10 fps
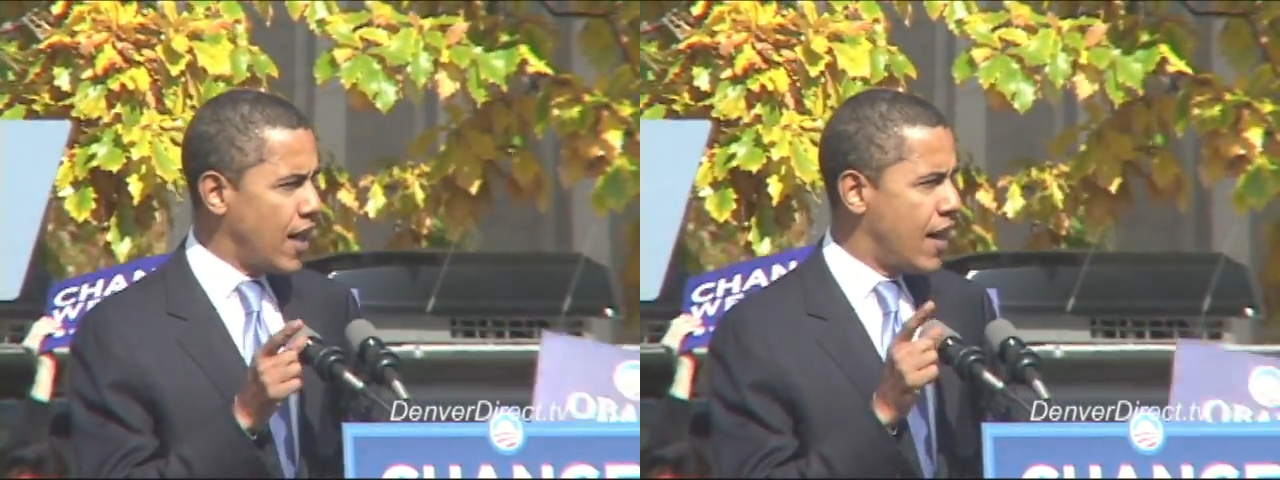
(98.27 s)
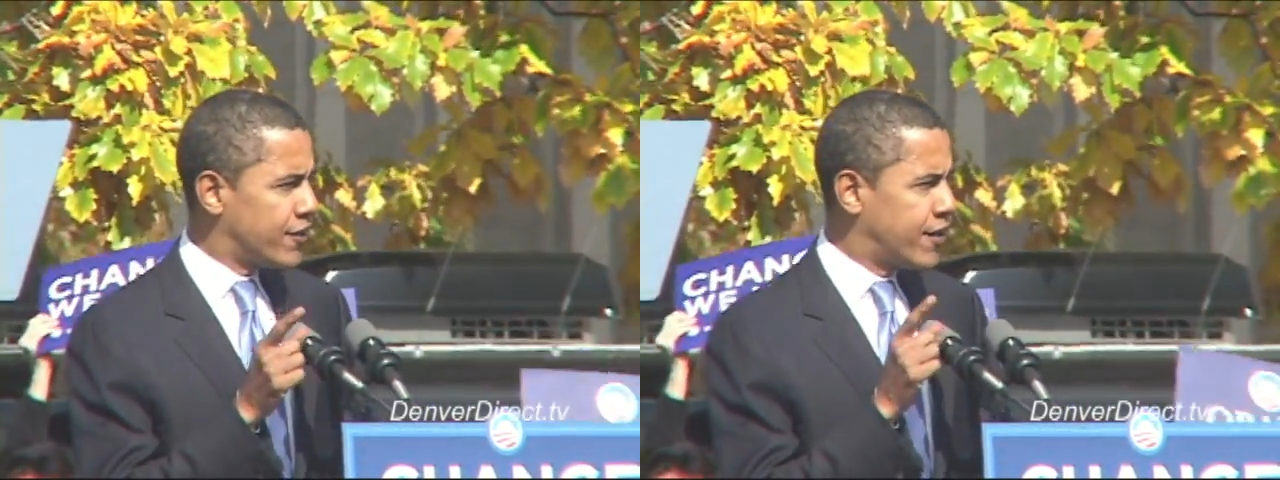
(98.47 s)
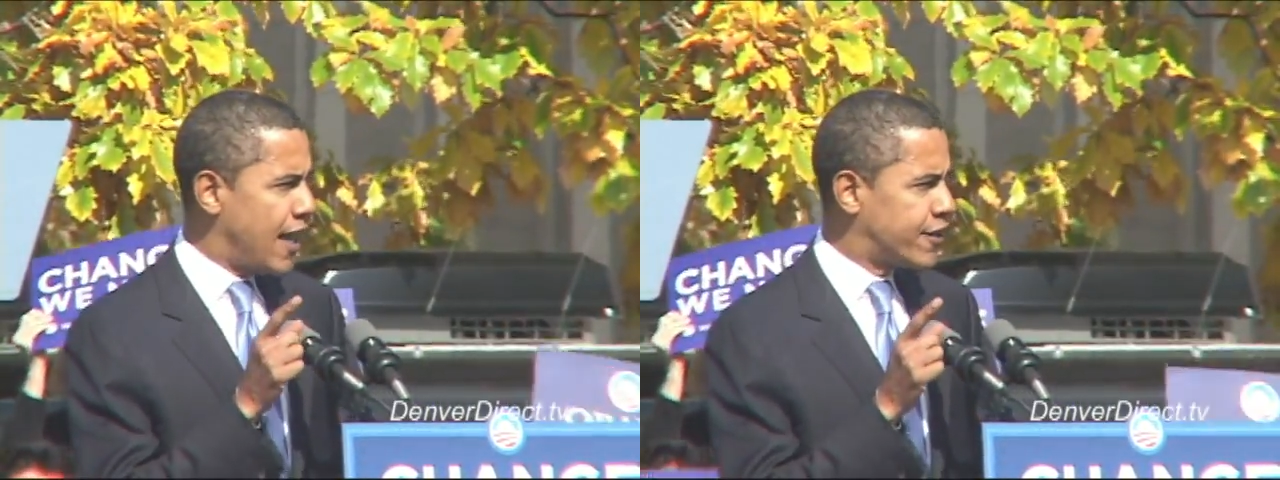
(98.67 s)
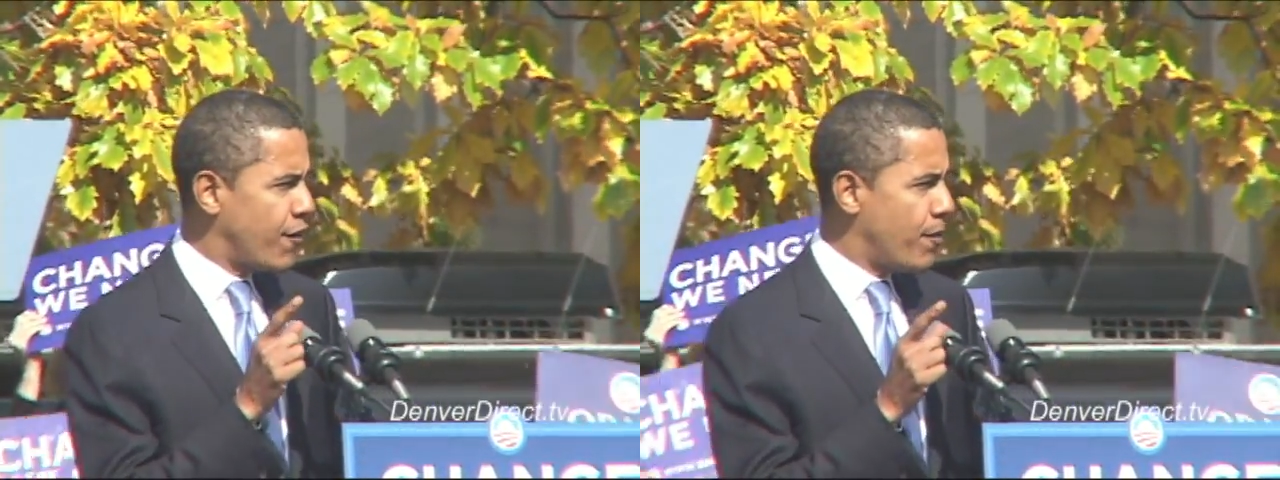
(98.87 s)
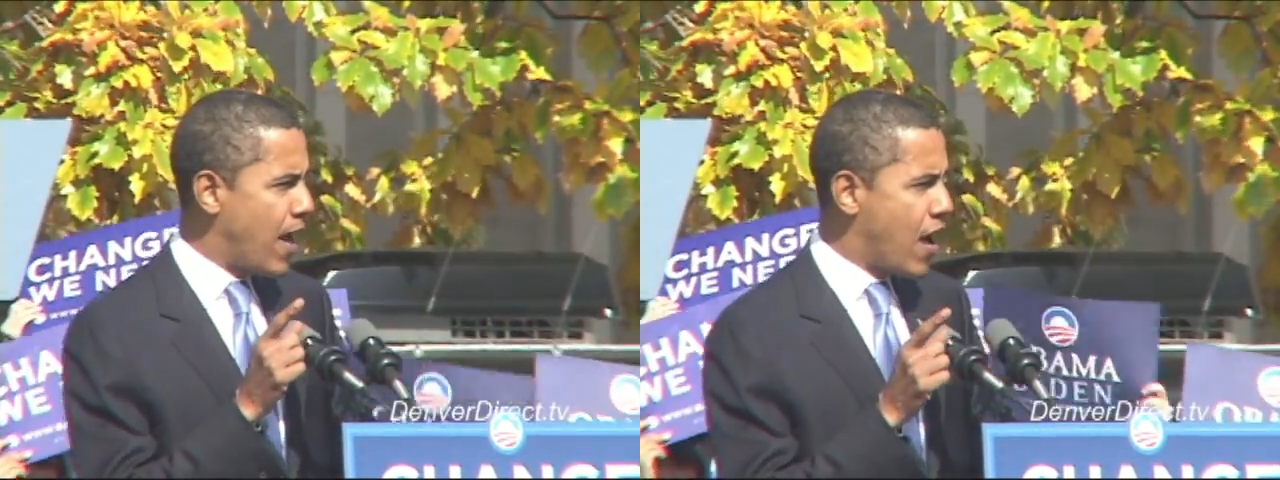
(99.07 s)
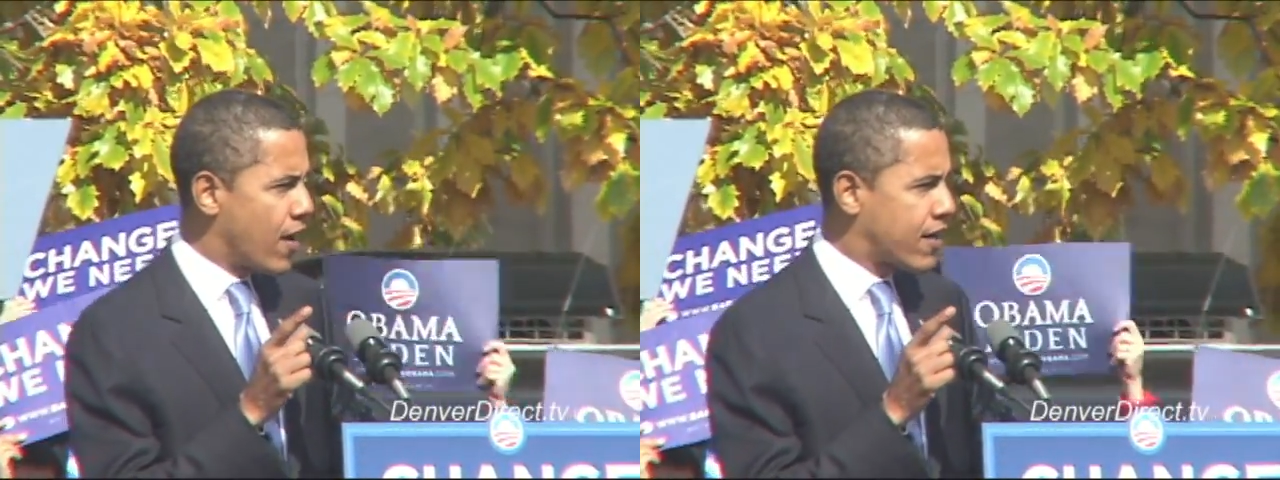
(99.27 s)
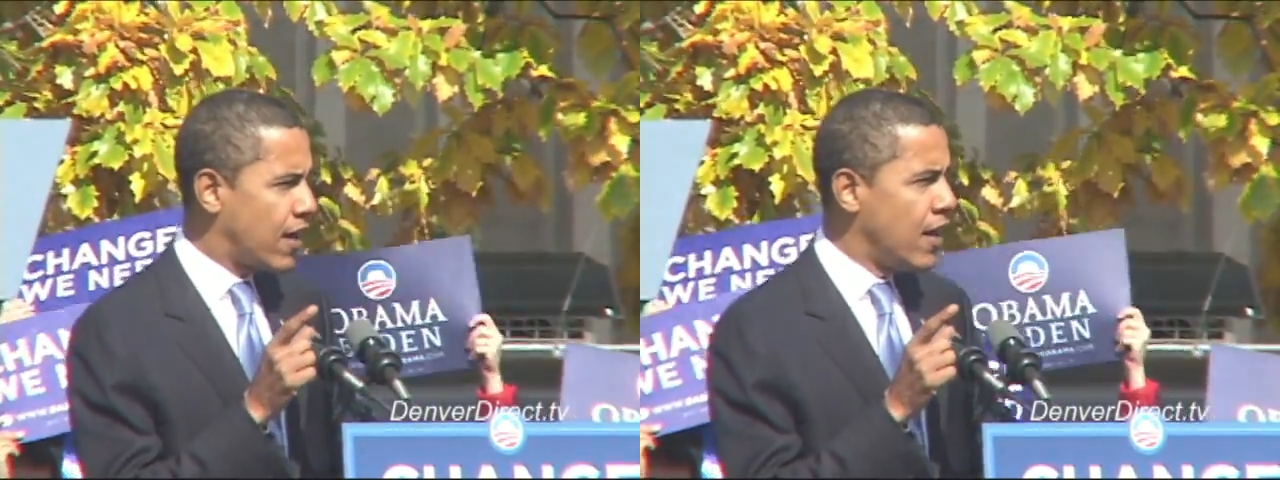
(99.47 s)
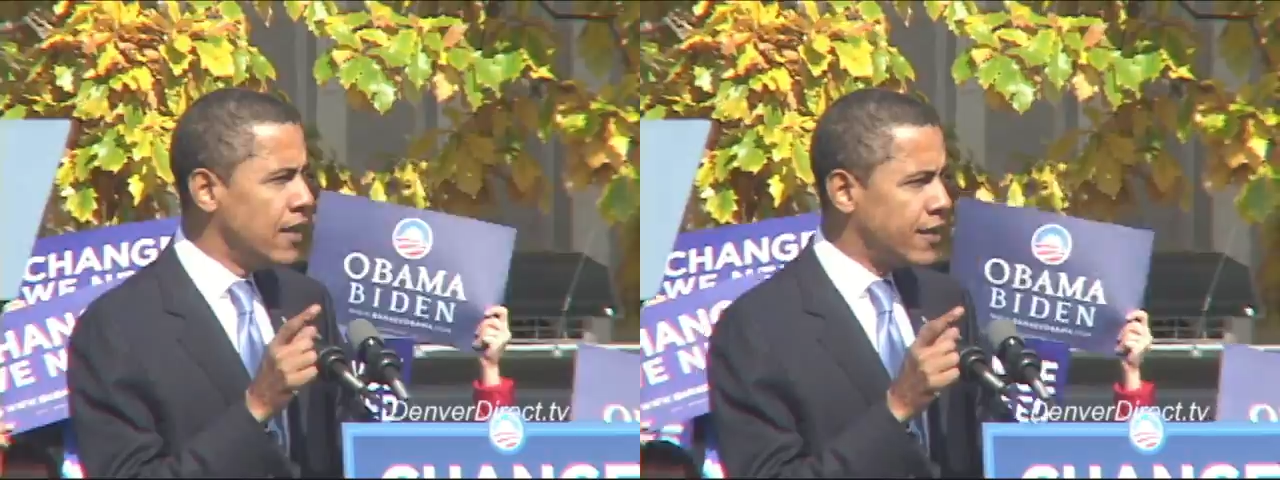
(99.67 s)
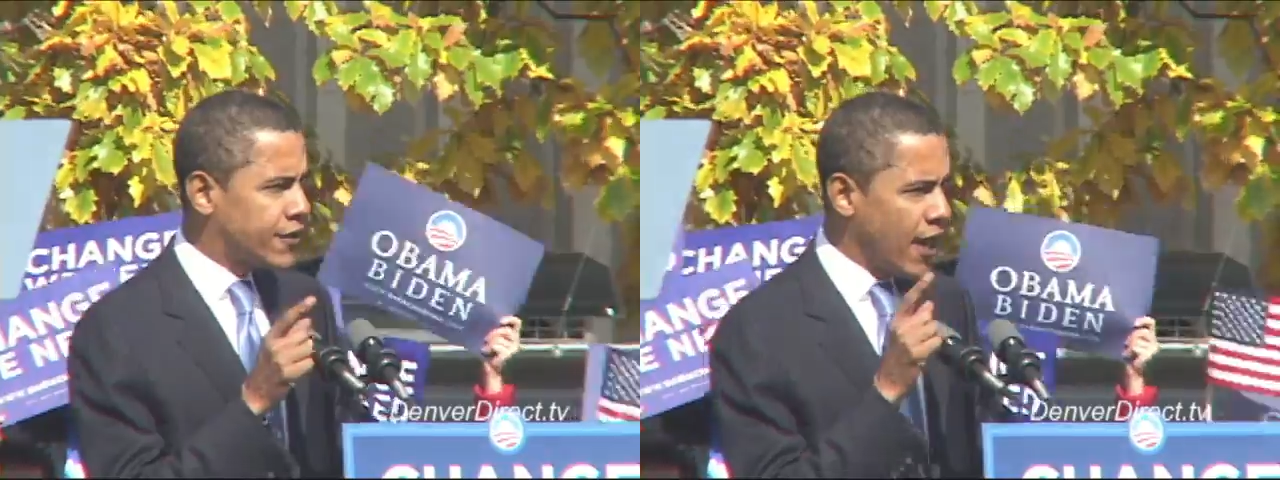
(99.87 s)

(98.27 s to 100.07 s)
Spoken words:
United States of America, to